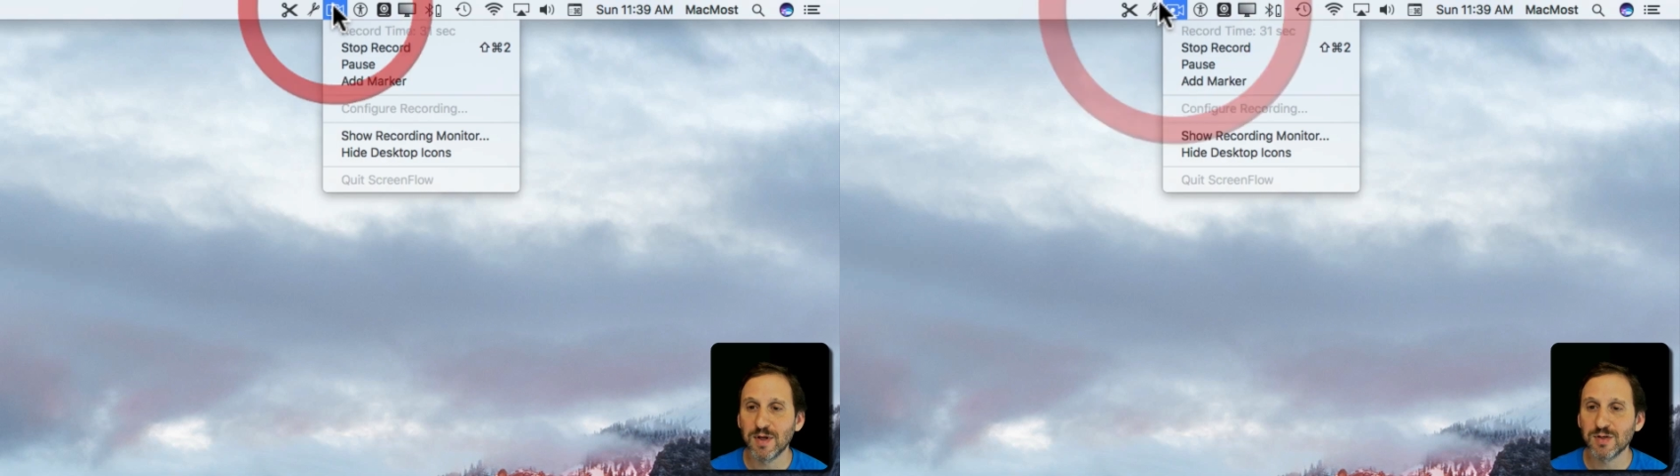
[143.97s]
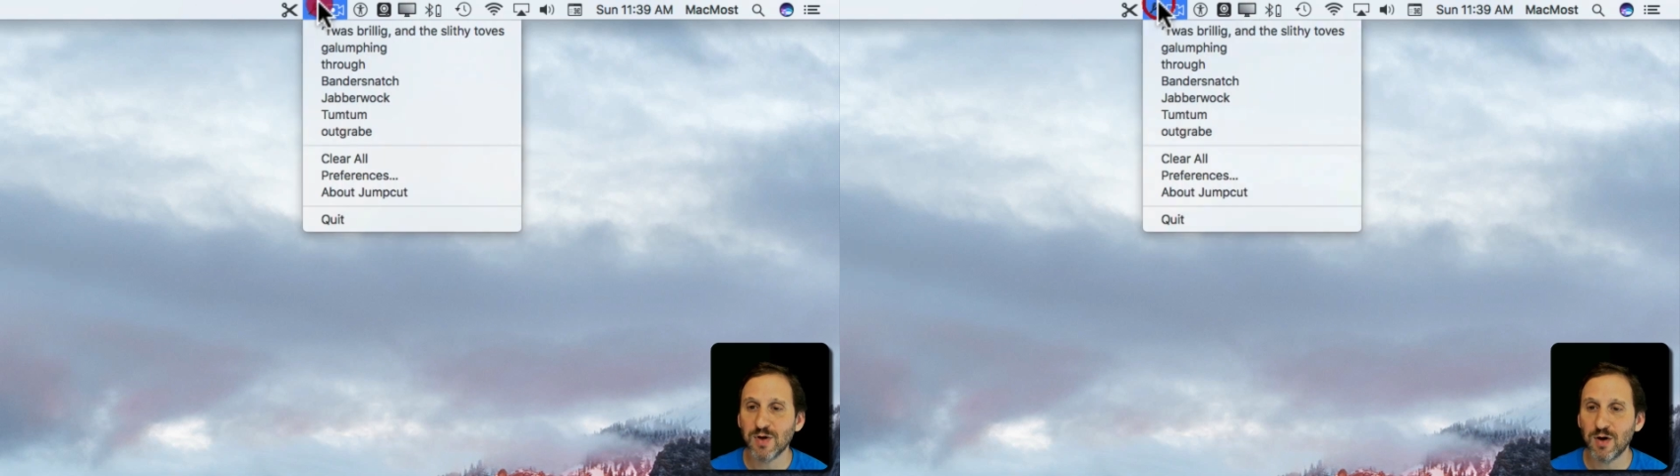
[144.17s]

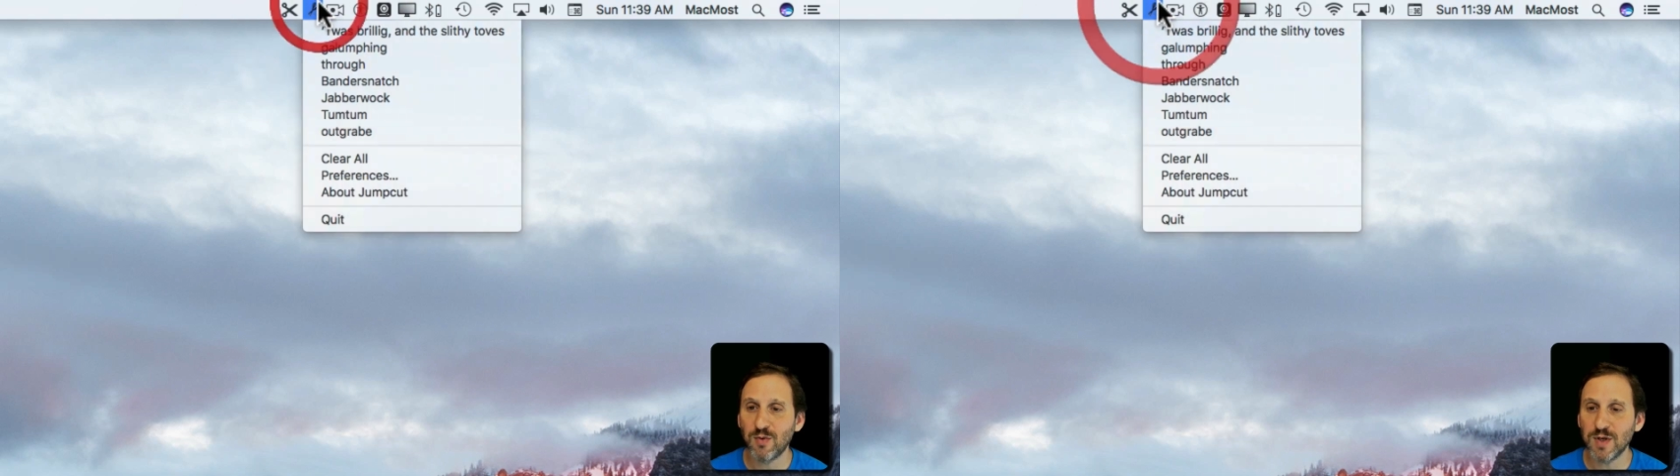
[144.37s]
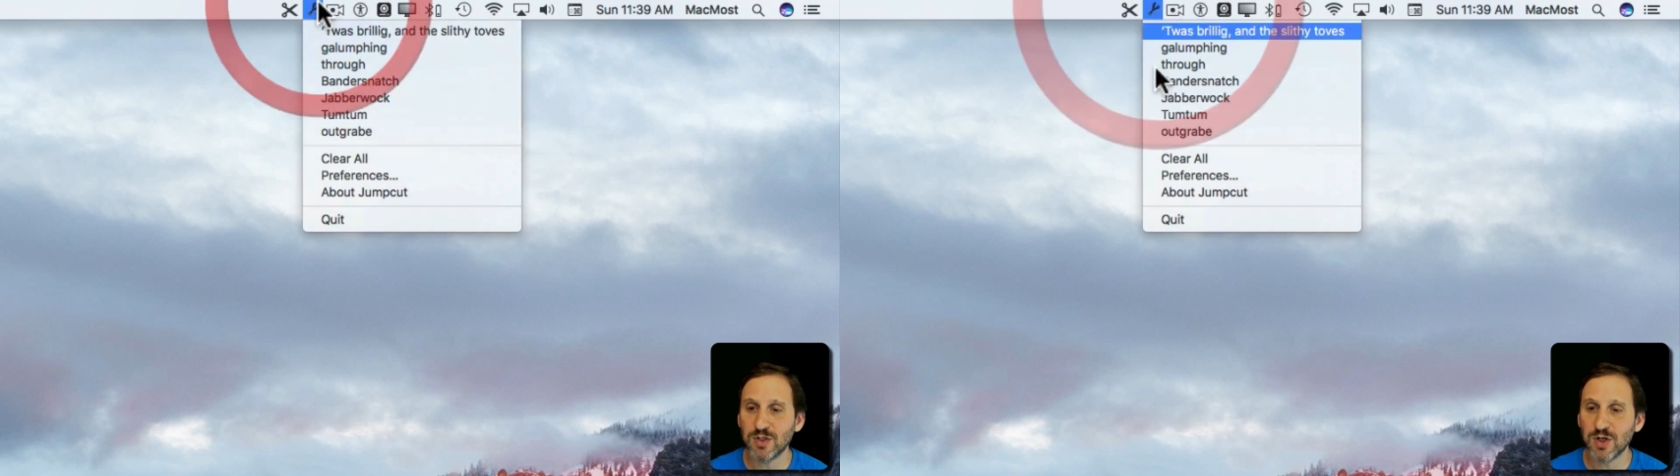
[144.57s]
So I'll
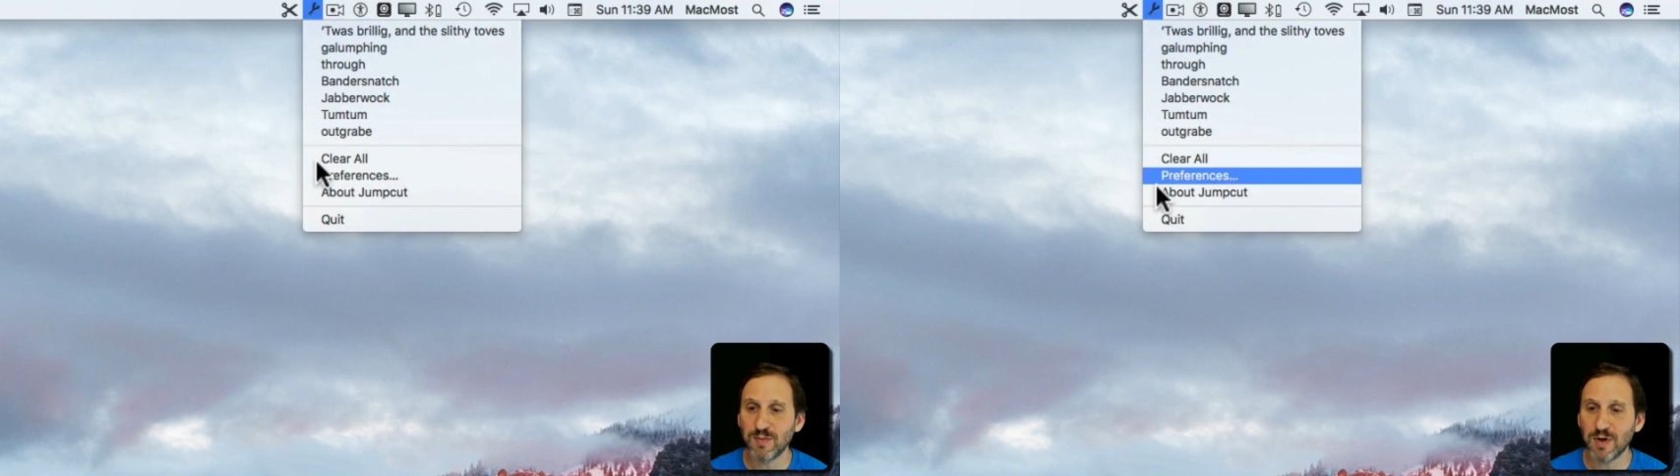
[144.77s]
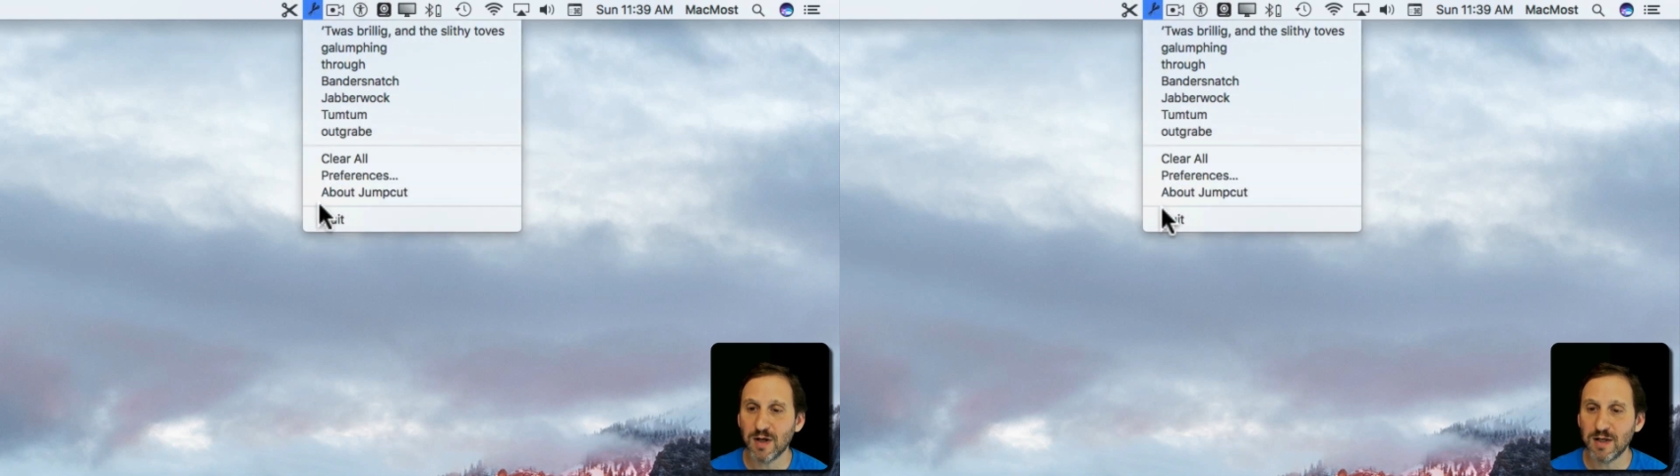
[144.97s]
quit
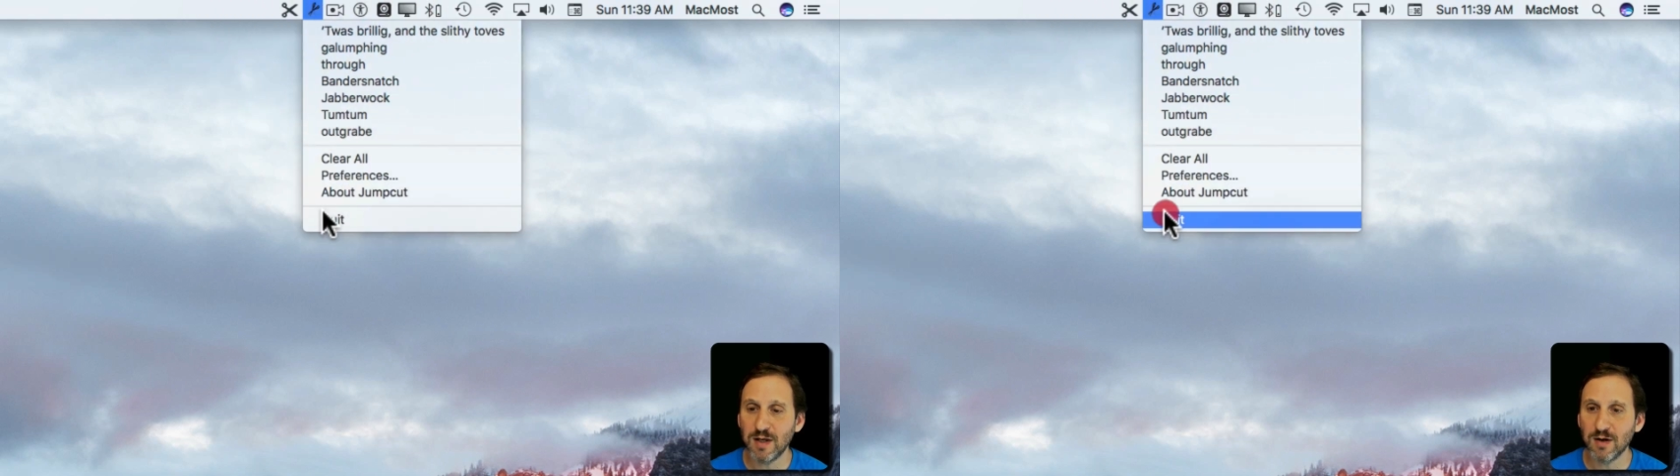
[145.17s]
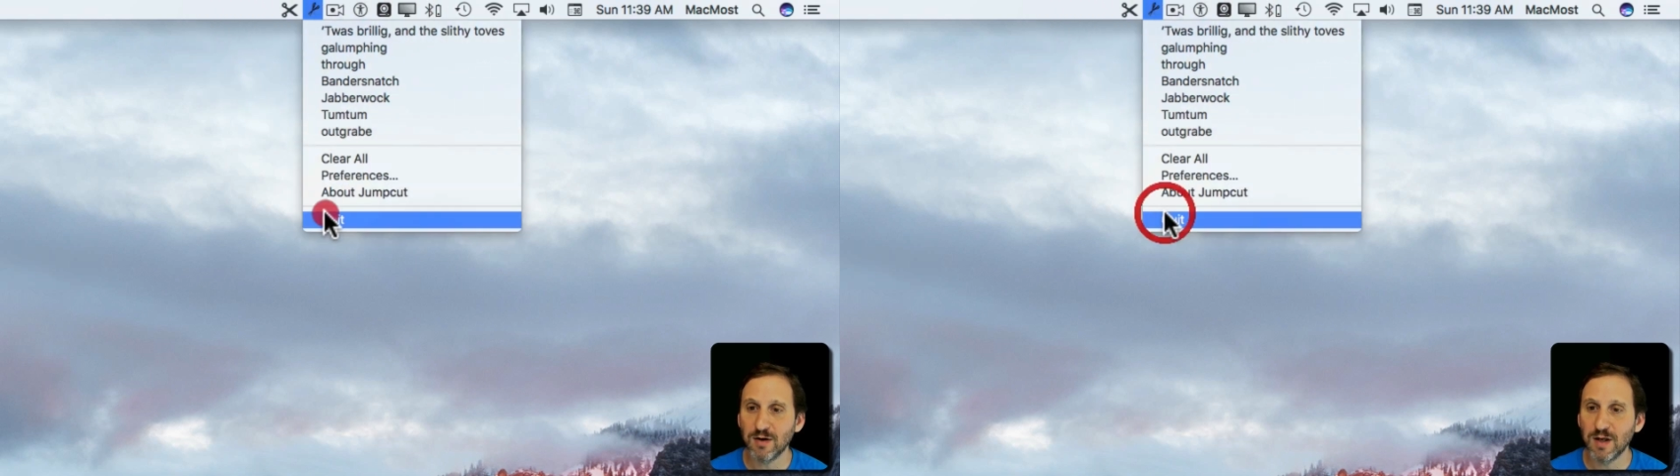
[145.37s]
Jumpcut
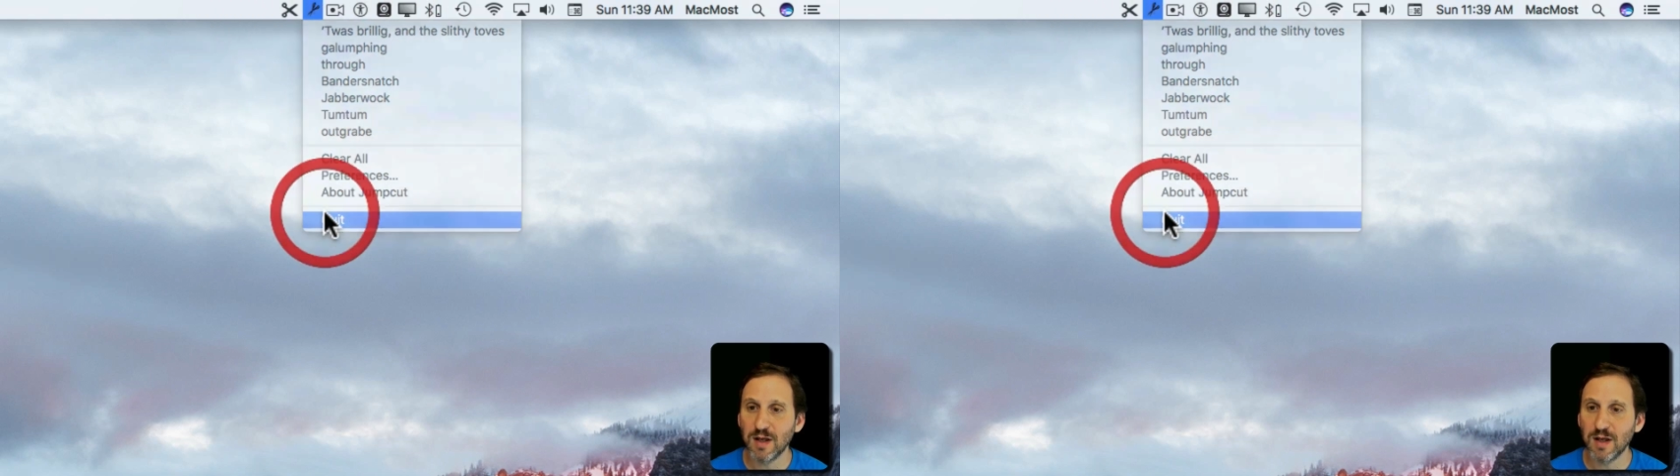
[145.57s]
here